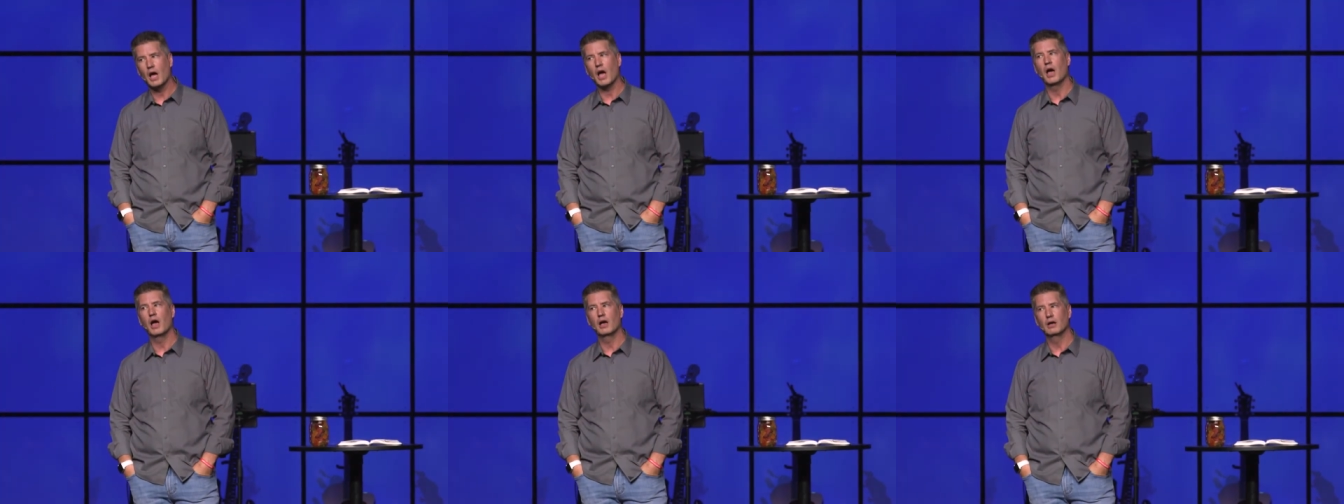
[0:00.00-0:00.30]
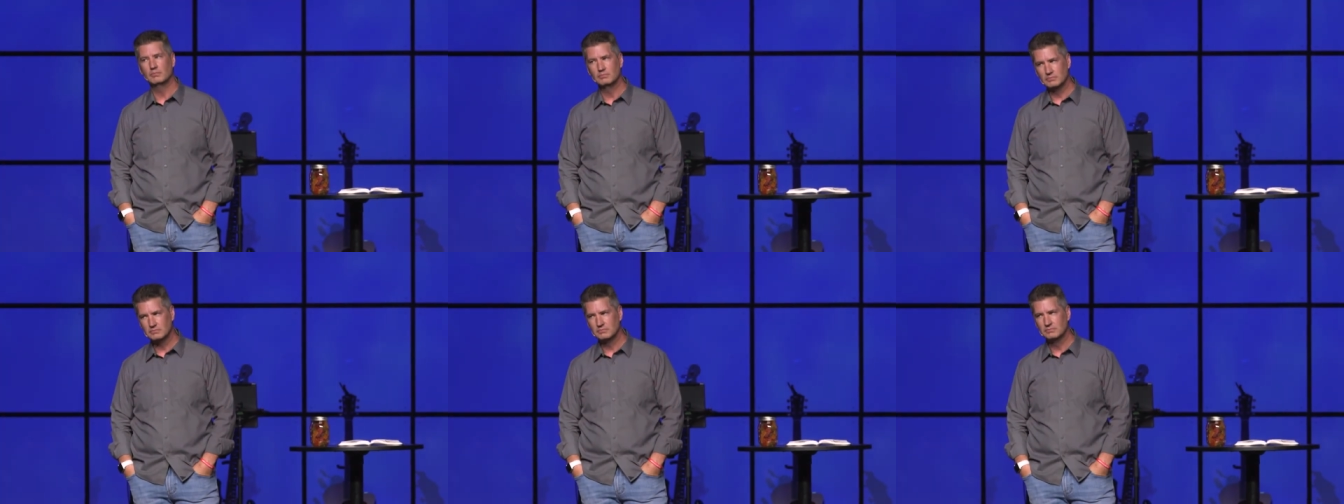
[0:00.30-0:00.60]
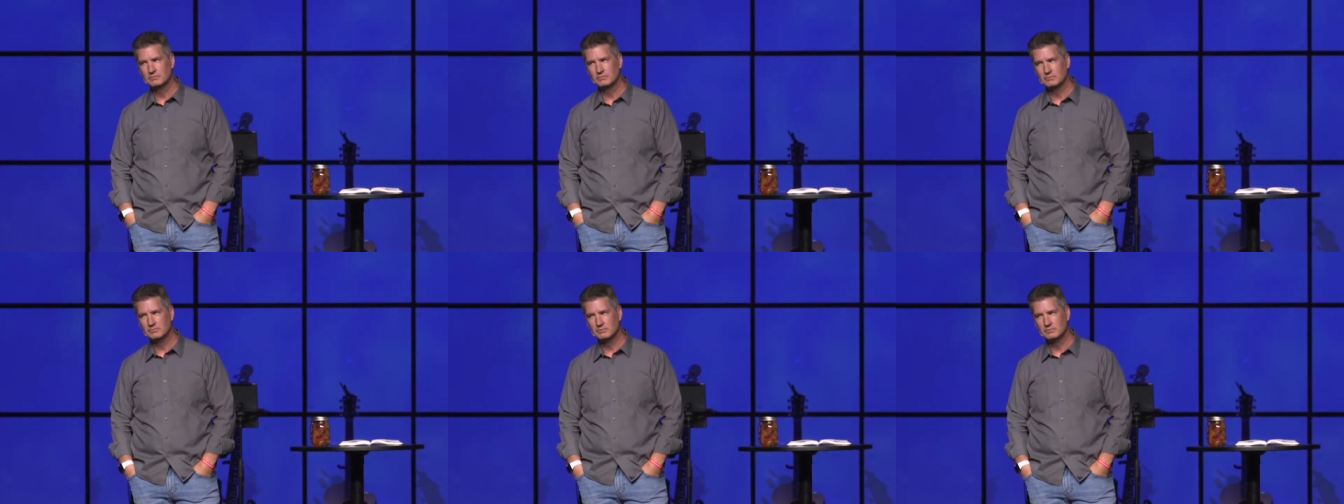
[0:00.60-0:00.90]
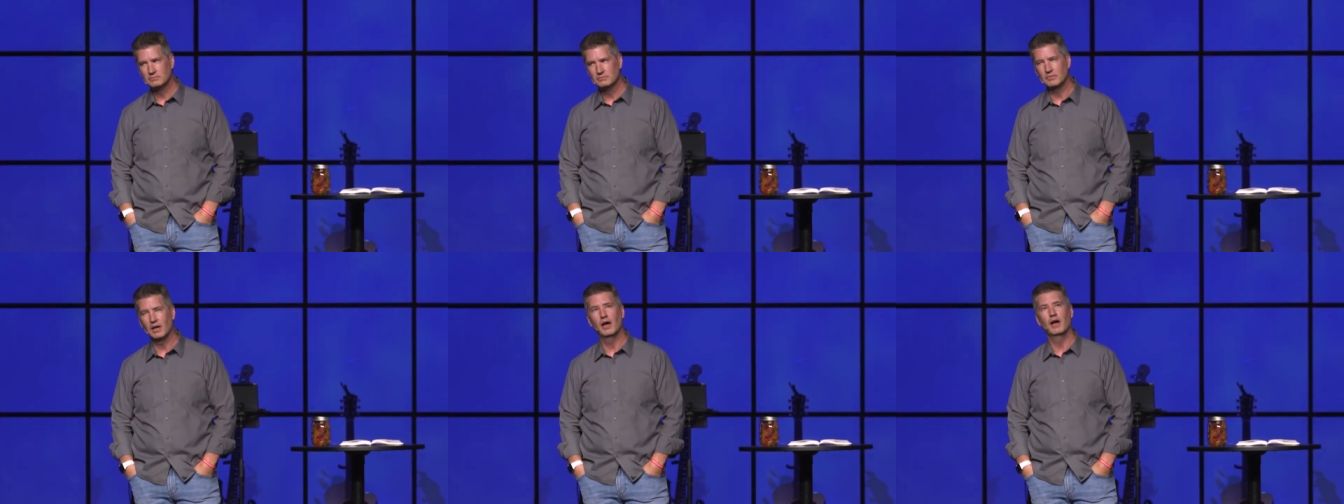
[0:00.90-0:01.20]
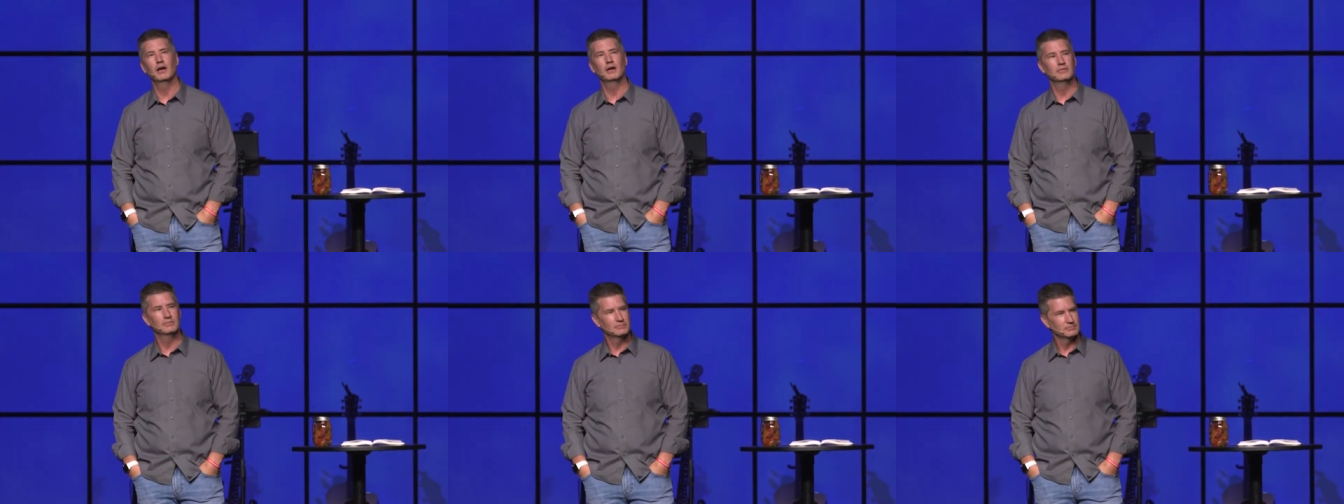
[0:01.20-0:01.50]
huh? Huh?
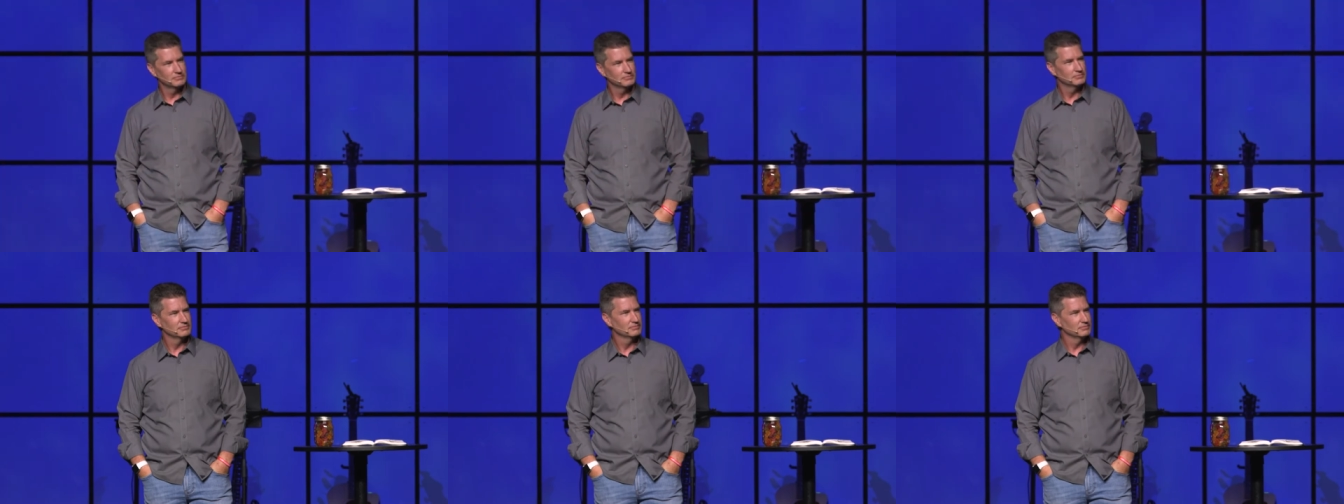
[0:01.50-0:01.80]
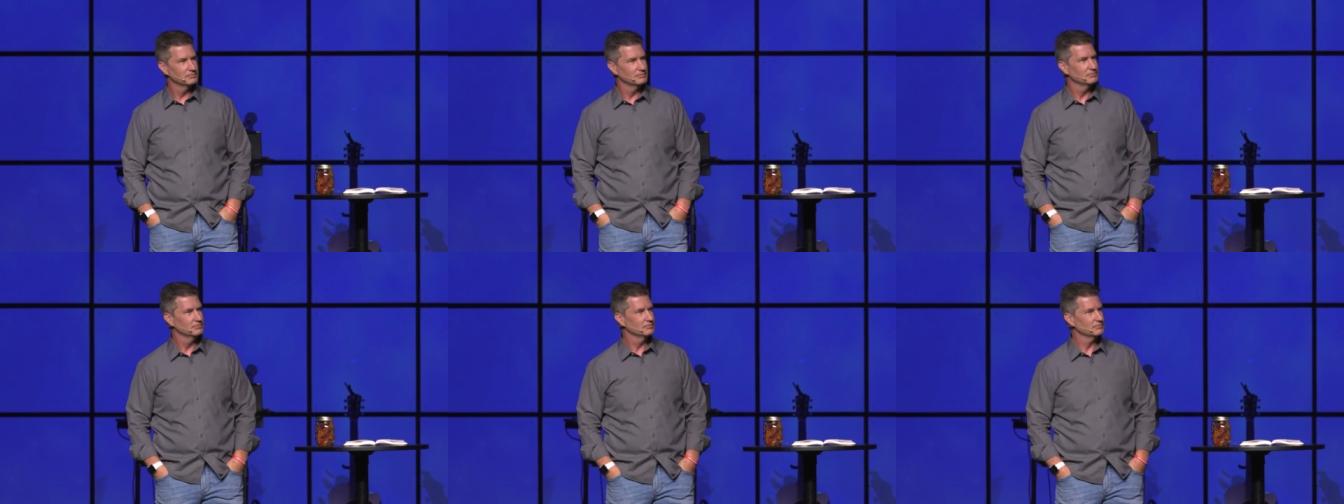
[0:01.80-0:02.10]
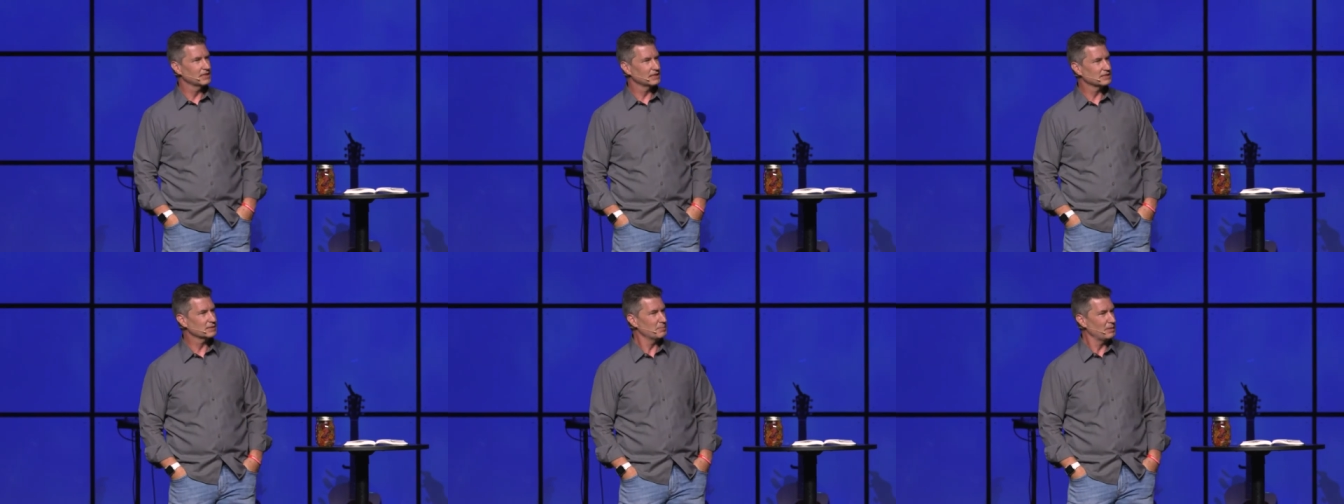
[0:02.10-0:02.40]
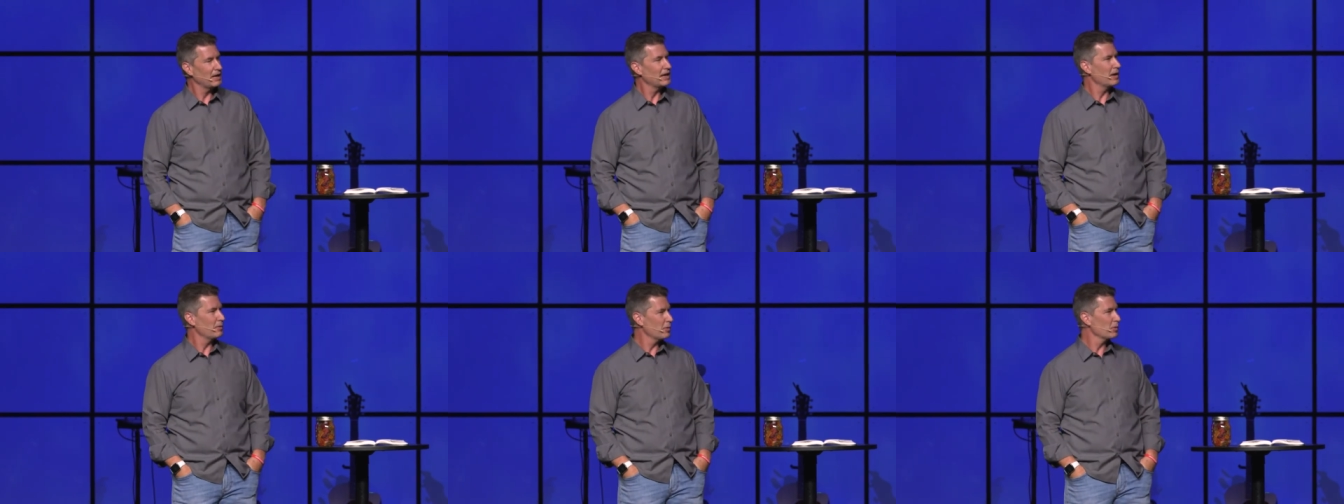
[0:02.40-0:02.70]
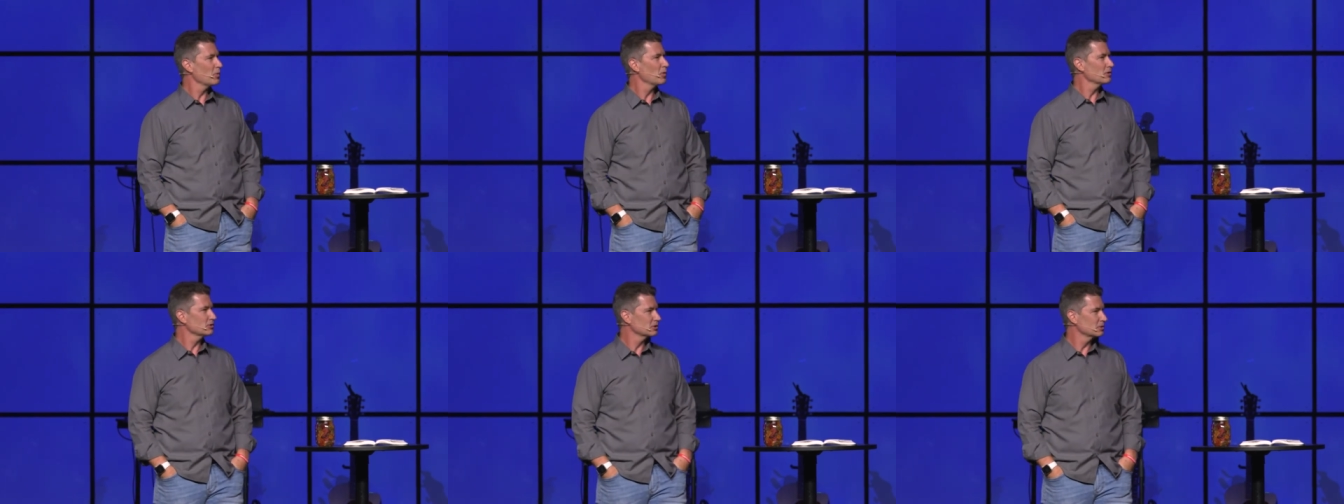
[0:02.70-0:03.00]
That's about how we're
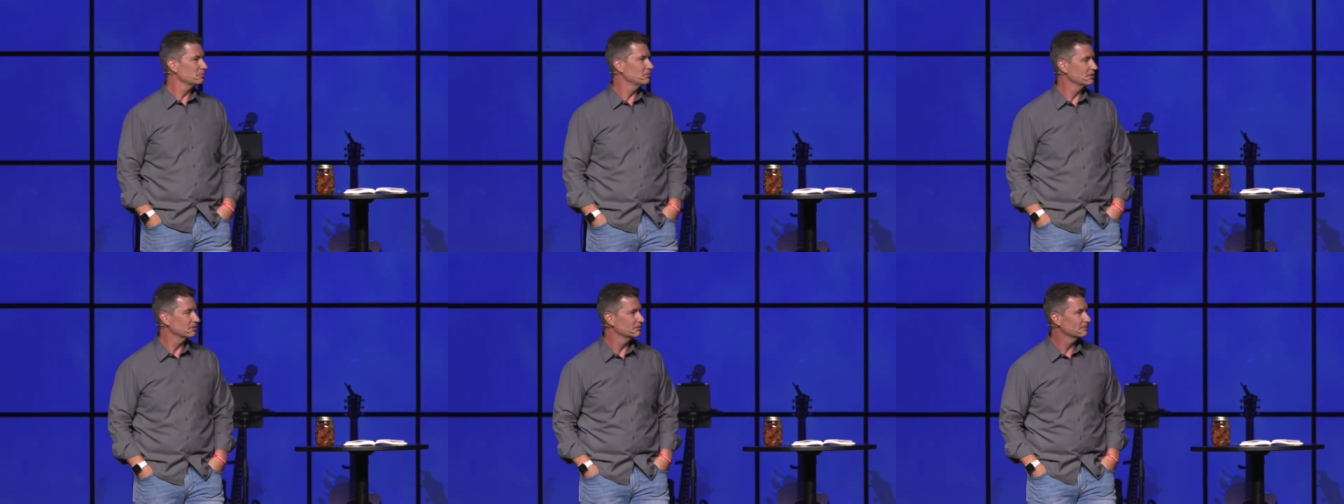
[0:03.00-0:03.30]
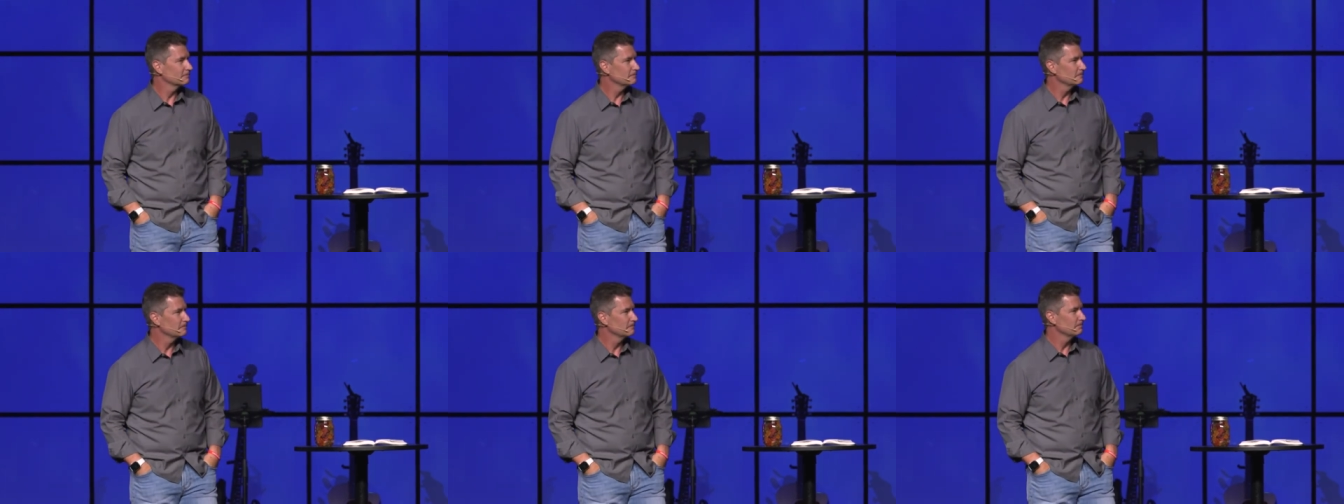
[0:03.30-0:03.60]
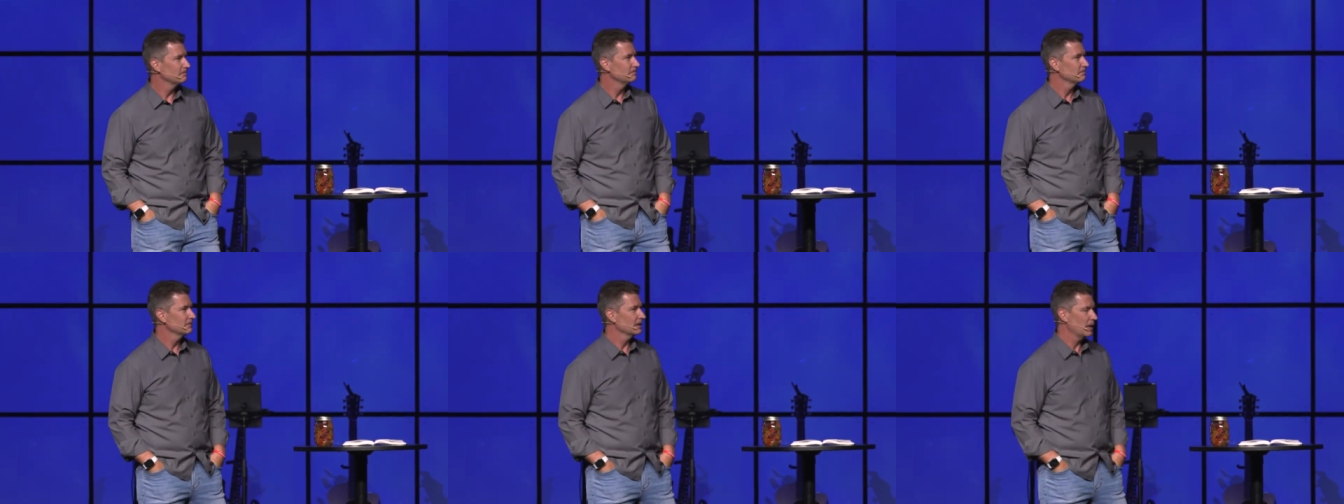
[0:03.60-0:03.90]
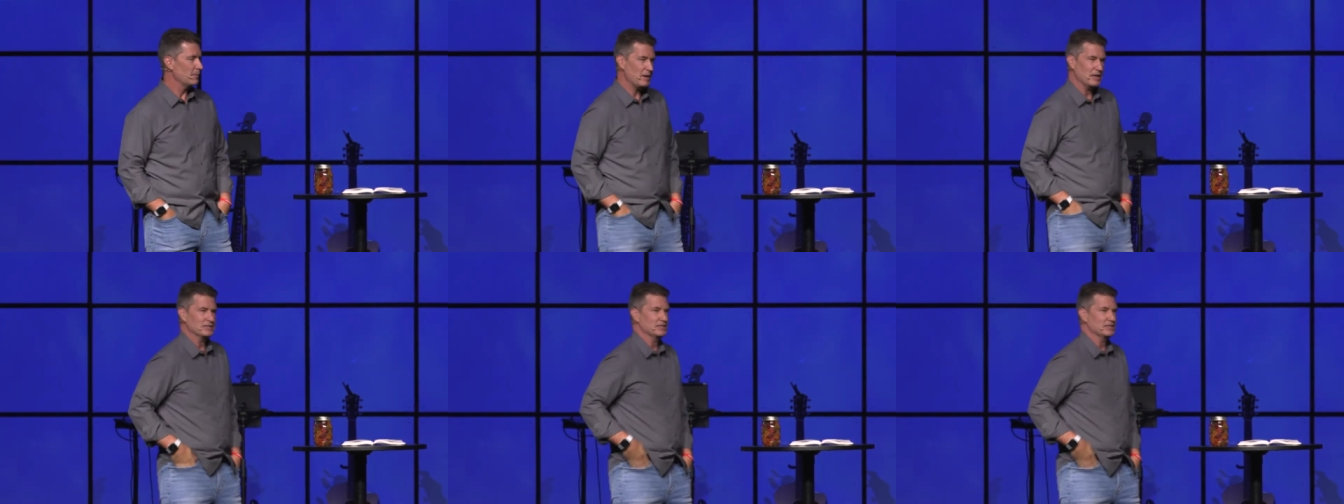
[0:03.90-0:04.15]
worshiping. And I'm not